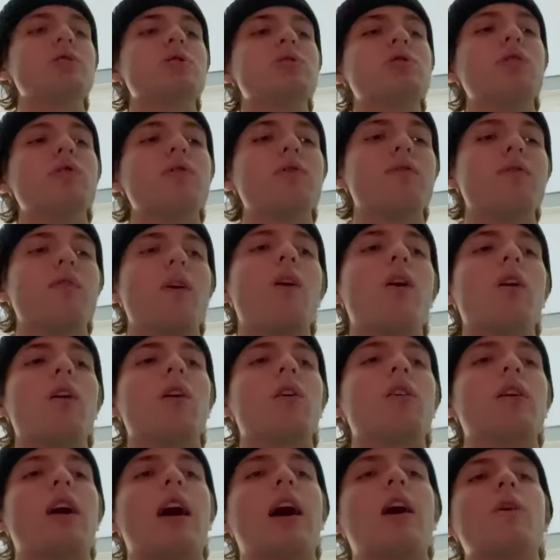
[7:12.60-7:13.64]
so
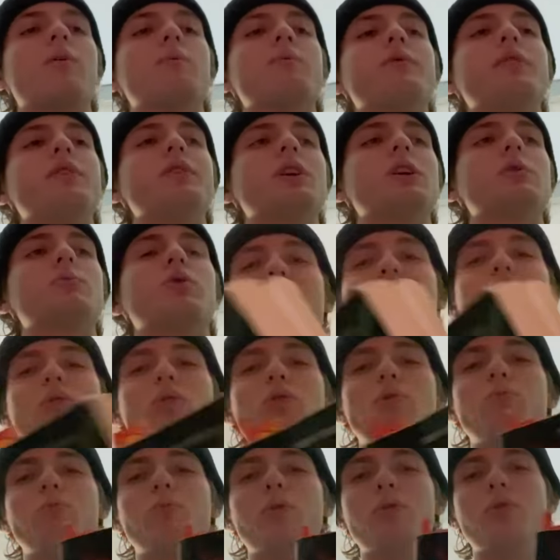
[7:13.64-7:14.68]
far, how I'm feeling about New
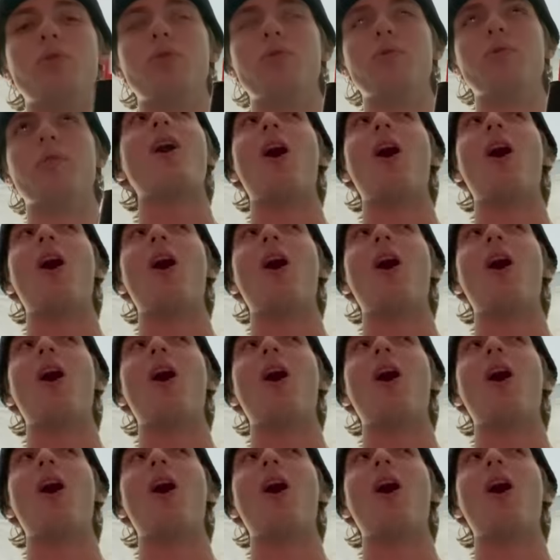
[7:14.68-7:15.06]
Moon,